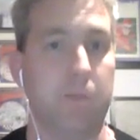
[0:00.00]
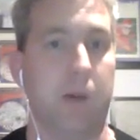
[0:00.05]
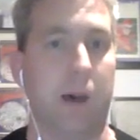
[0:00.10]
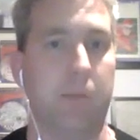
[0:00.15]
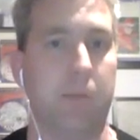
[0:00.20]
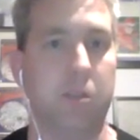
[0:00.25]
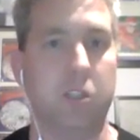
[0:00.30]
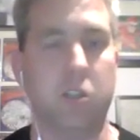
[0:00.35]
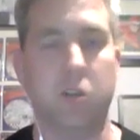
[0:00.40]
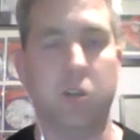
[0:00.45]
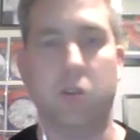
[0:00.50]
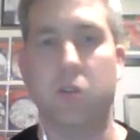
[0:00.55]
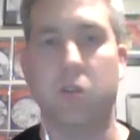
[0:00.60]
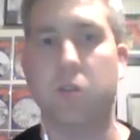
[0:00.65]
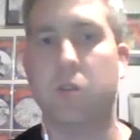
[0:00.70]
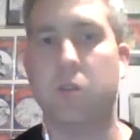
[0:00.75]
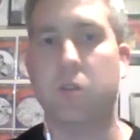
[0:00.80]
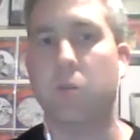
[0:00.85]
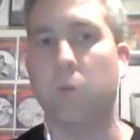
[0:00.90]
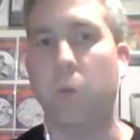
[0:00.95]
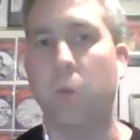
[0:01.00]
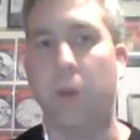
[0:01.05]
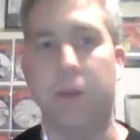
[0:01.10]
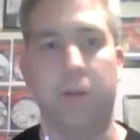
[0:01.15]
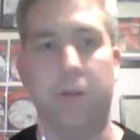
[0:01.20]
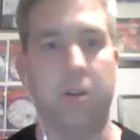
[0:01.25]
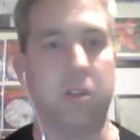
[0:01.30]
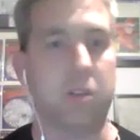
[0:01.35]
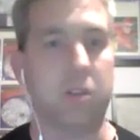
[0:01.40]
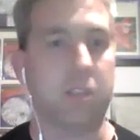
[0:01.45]
publishers,
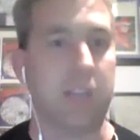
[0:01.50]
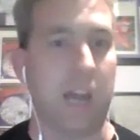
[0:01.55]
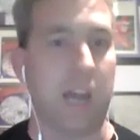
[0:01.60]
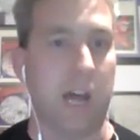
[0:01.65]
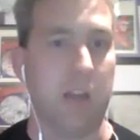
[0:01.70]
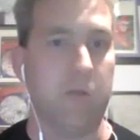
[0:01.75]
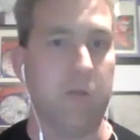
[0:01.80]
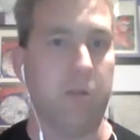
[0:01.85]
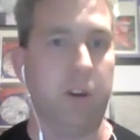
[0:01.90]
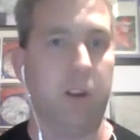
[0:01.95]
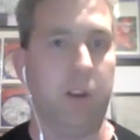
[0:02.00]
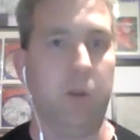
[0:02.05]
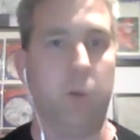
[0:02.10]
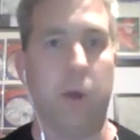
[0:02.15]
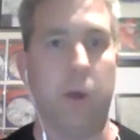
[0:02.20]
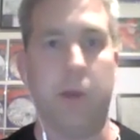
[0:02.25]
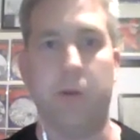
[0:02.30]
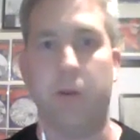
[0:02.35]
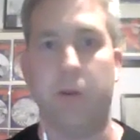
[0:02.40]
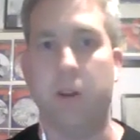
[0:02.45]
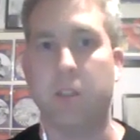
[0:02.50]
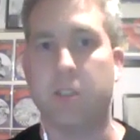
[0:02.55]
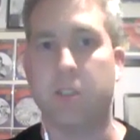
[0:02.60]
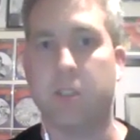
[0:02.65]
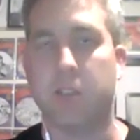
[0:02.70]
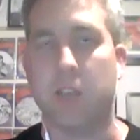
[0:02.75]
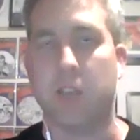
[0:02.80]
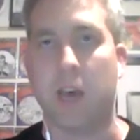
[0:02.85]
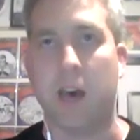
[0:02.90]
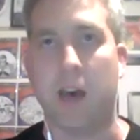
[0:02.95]
whether it's coloring, whether
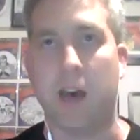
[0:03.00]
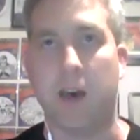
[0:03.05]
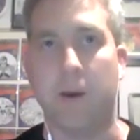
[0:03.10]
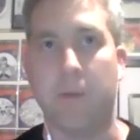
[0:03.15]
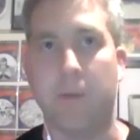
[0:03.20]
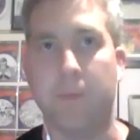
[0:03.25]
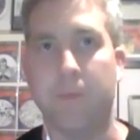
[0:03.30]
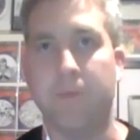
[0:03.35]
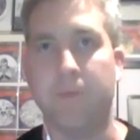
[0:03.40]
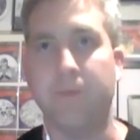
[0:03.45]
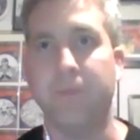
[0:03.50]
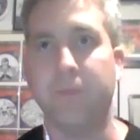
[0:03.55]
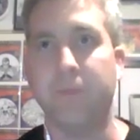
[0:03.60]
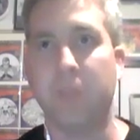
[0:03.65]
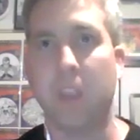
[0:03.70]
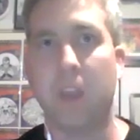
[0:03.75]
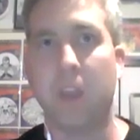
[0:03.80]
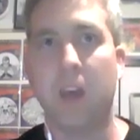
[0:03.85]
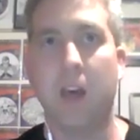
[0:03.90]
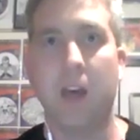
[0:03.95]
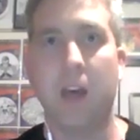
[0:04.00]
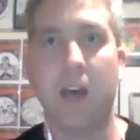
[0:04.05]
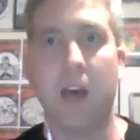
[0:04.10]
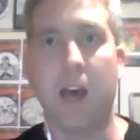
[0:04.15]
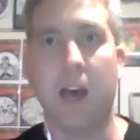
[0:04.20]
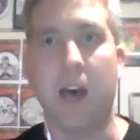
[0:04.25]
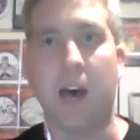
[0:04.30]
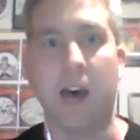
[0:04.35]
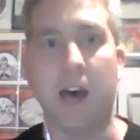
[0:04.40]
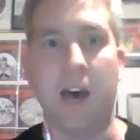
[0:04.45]
it's um,
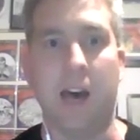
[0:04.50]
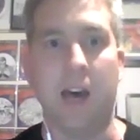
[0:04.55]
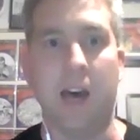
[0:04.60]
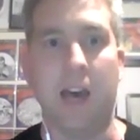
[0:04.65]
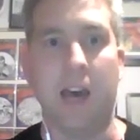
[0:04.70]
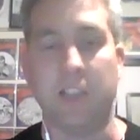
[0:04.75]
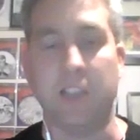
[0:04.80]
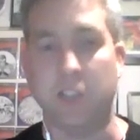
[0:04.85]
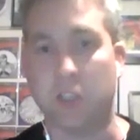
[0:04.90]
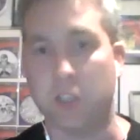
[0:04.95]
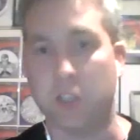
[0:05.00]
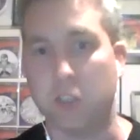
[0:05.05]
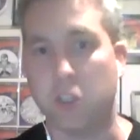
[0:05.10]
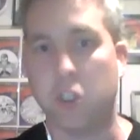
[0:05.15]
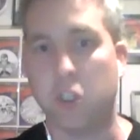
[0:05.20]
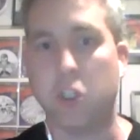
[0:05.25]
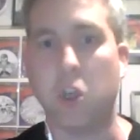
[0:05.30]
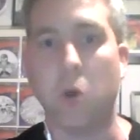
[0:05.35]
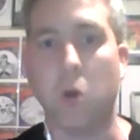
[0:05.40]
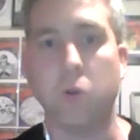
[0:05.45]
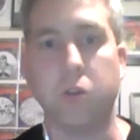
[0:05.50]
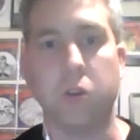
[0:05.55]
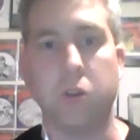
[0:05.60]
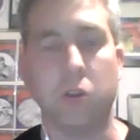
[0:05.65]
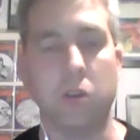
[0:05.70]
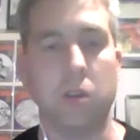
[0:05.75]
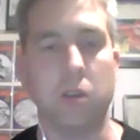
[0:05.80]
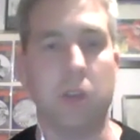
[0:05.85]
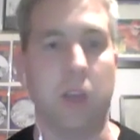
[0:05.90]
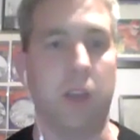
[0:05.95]
uh, as a
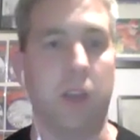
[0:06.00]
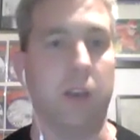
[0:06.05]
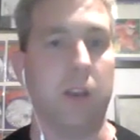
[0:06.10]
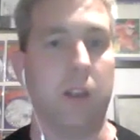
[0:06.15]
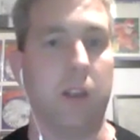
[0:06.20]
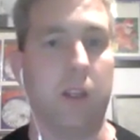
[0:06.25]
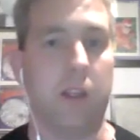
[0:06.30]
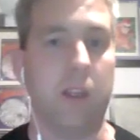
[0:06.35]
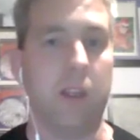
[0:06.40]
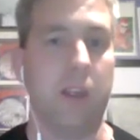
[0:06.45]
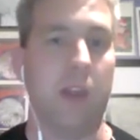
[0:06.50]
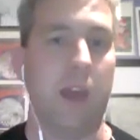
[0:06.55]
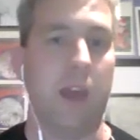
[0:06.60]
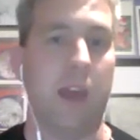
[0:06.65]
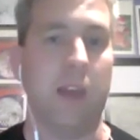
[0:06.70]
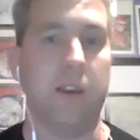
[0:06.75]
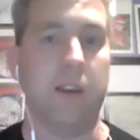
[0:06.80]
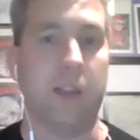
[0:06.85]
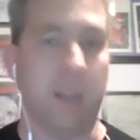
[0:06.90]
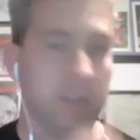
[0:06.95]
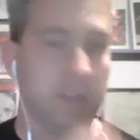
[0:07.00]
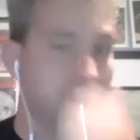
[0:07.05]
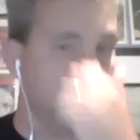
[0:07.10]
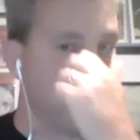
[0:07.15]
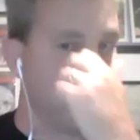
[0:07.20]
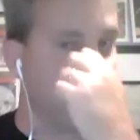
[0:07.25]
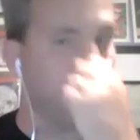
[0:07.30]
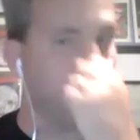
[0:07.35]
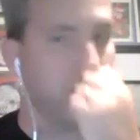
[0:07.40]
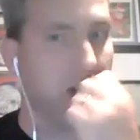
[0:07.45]
consultant and and and
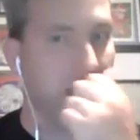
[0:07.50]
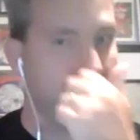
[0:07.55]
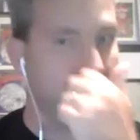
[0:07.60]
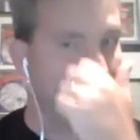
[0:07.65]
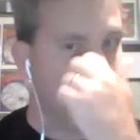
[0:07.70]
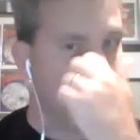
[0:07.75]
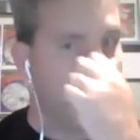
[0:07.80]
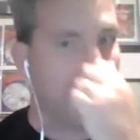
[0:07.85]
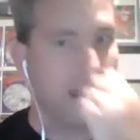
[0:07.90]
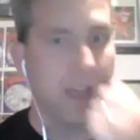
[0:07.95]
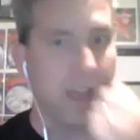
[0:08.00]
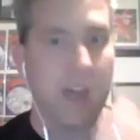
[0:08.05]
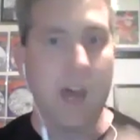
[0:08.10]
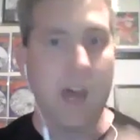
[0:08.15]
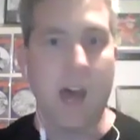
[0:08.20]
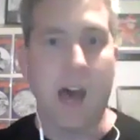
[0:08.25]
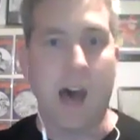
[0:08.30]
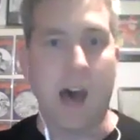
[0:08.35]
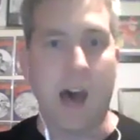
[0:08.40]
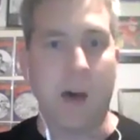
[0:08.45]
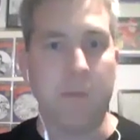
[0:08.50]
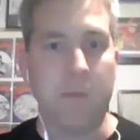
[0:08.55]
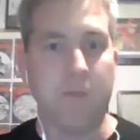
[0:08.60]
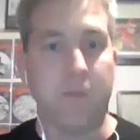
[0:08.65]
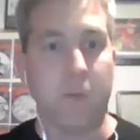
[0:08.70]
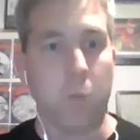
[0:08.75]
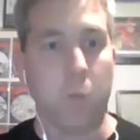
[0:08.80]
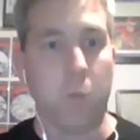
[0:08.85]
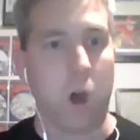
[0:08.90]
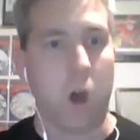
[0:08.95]
stuff like that. Um,
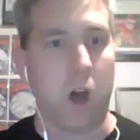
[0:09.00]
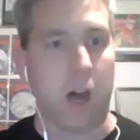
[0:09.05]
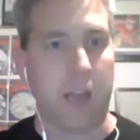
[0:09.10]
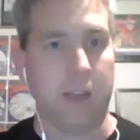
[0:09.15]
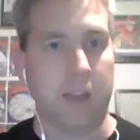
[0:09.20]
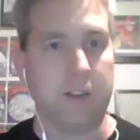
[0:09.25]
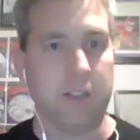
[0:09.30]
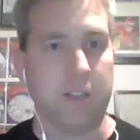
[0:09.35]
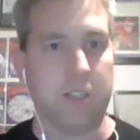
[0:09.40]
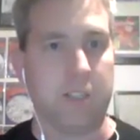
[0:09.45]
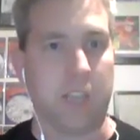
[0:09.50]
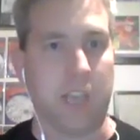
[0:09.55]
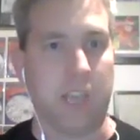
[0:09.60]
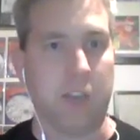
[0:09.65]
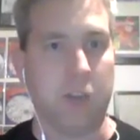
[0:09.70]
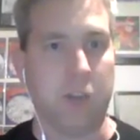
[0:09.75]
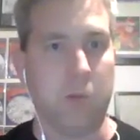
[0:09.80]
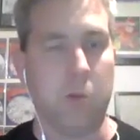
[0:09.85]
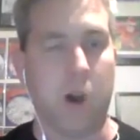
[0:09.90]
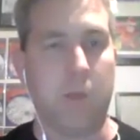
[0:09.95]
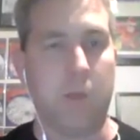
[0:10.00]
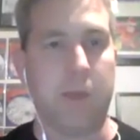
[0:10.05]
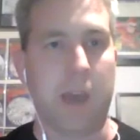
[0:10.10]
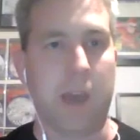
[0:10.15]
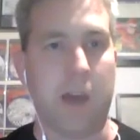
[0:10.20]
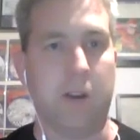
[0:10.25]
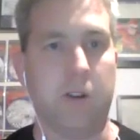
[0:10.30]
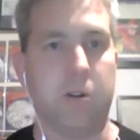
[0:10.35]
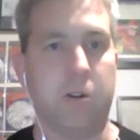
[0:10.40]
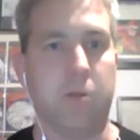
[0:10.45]
from what I understand, you might be
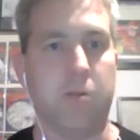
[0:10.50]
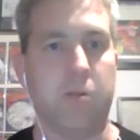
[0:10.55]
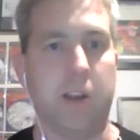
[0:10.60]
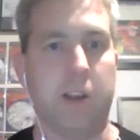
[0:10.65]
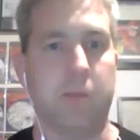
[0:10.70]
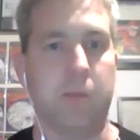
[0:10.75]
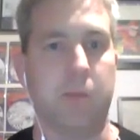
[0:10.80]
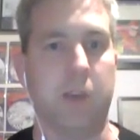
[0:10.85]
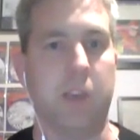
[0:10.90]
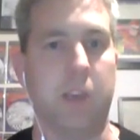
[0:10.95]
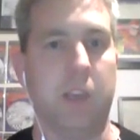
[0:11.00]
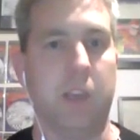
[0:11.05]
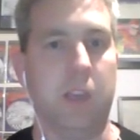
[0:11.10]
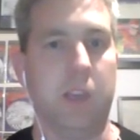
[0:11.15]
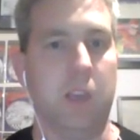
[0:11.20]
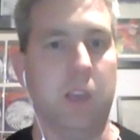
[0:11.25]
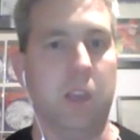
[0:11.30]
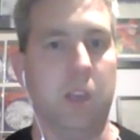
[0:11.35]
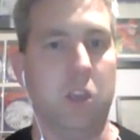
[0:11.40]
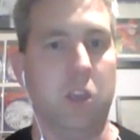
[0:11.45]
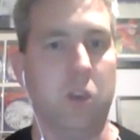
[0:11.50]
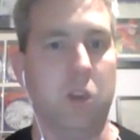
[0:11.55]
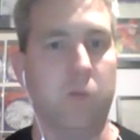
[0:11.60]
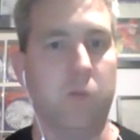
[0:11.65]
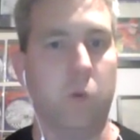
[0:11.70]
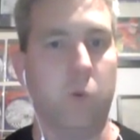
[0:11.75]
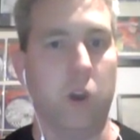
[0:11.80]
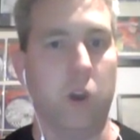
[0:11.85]
able to correct me. You've